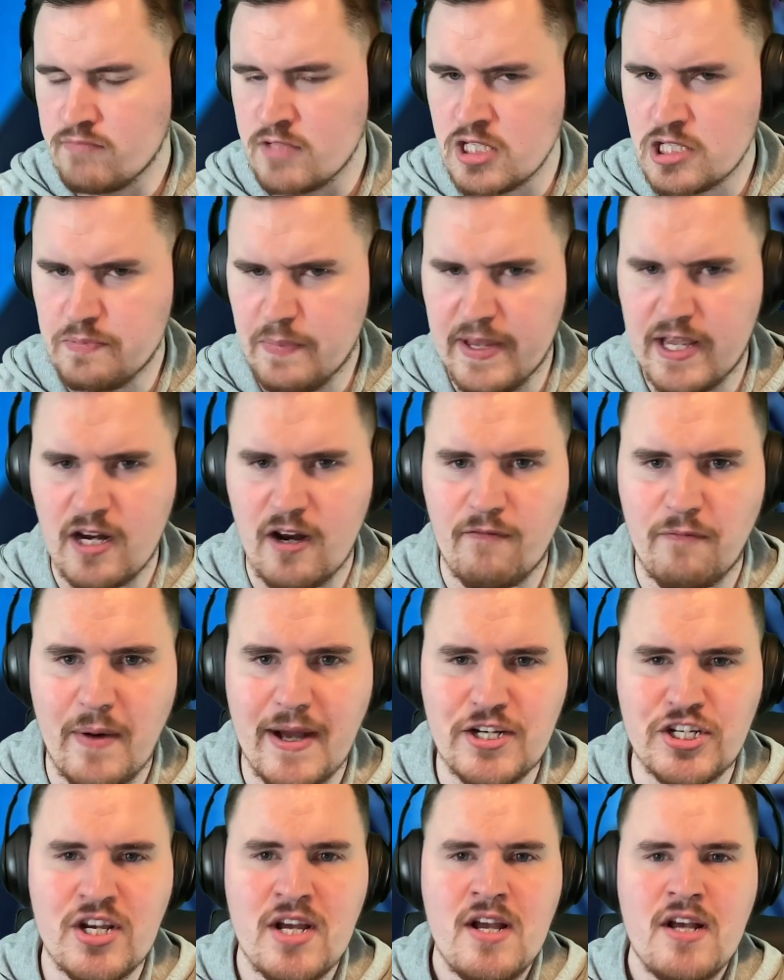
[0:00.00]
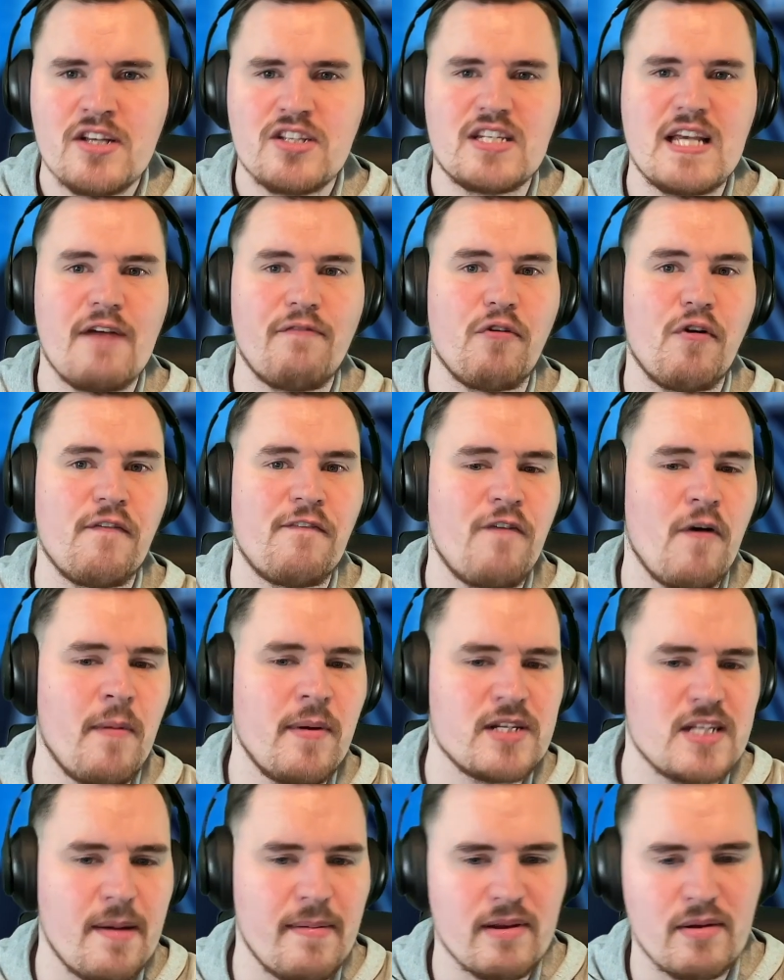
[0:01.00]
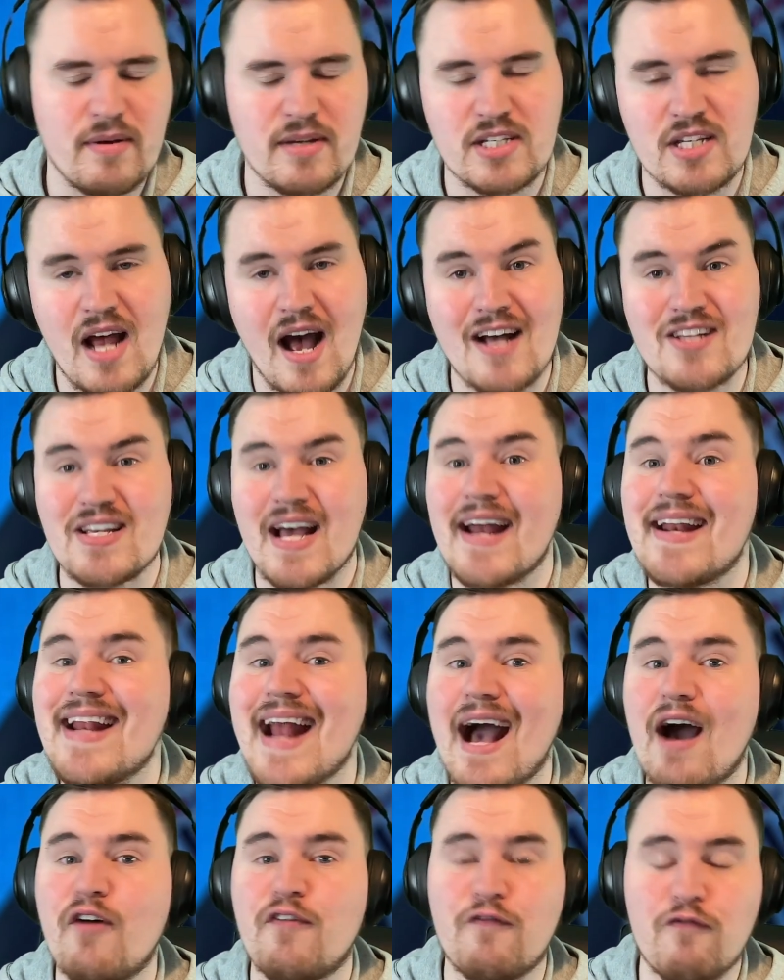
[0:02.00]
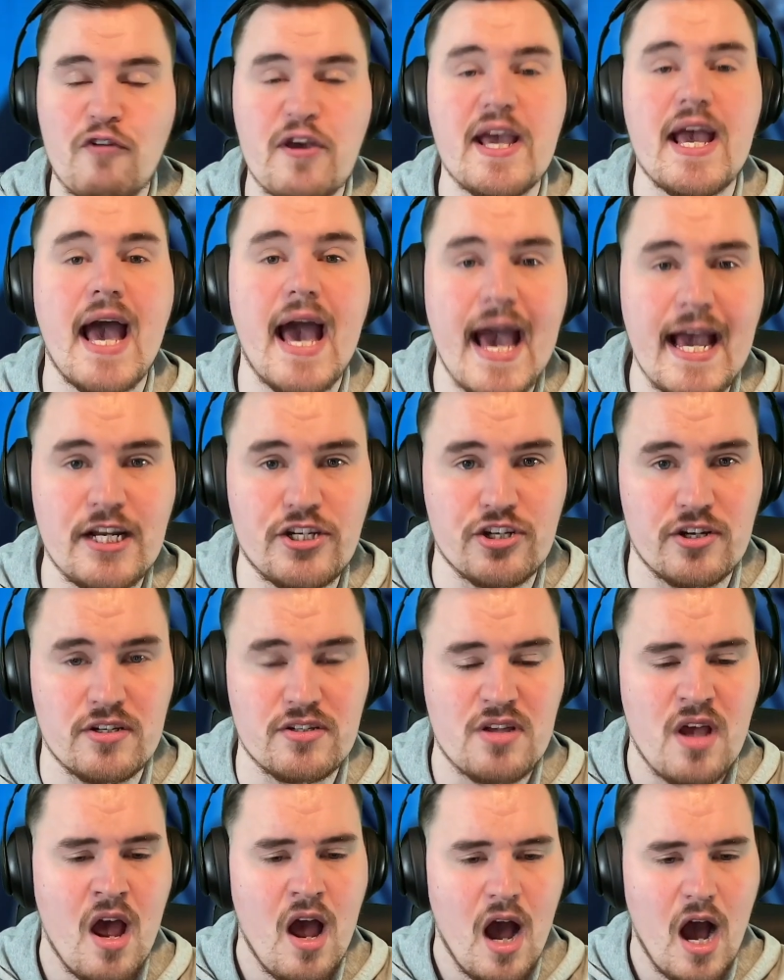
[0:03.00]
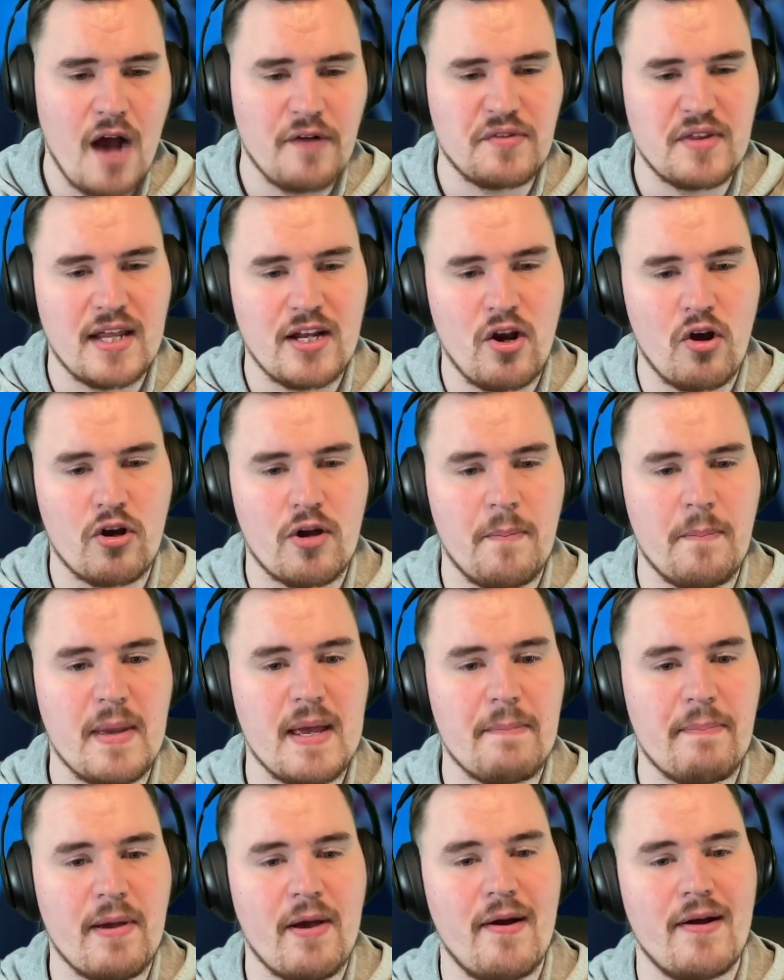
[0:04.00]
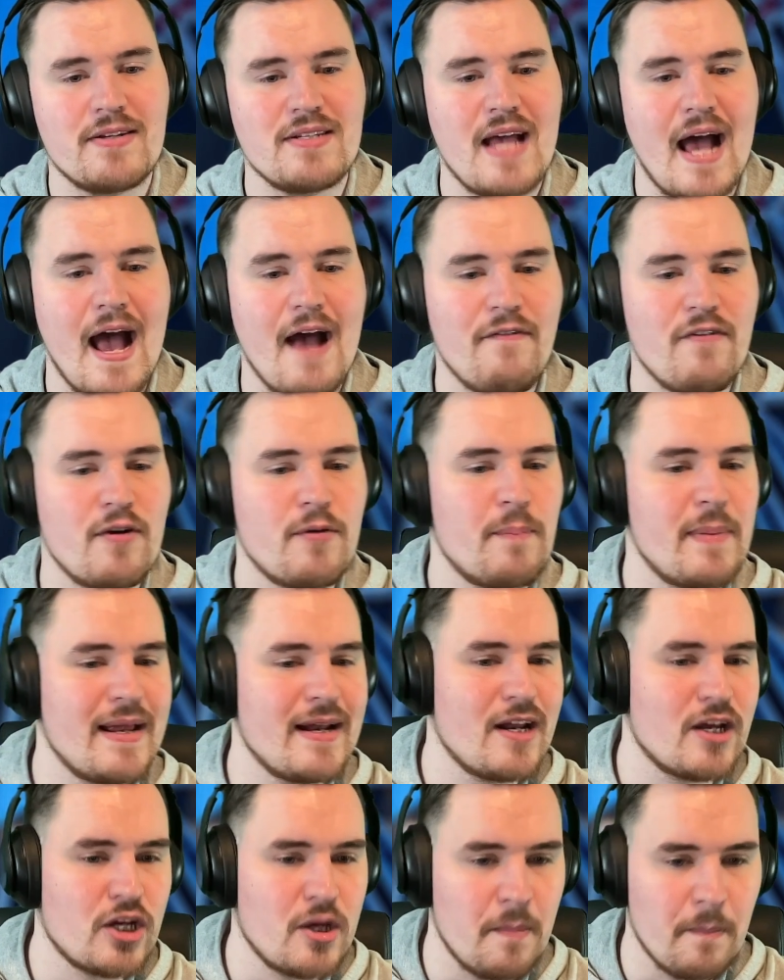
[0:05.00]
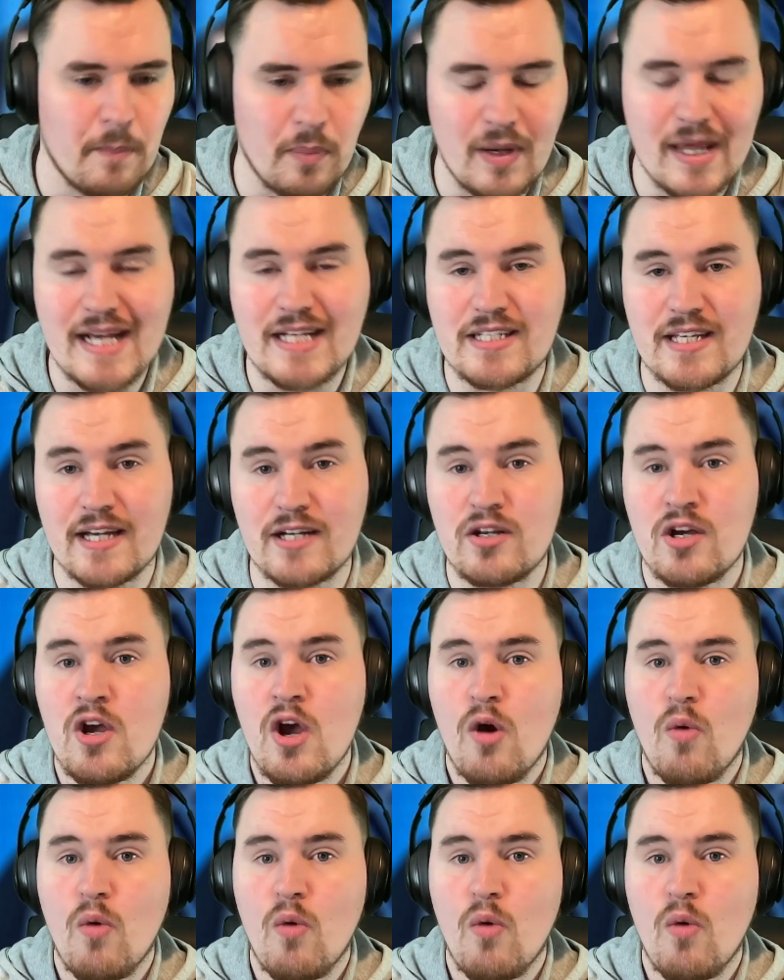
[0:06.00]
Speaking of which, several former WWE stars are now free agents after their non compete periods have been completed.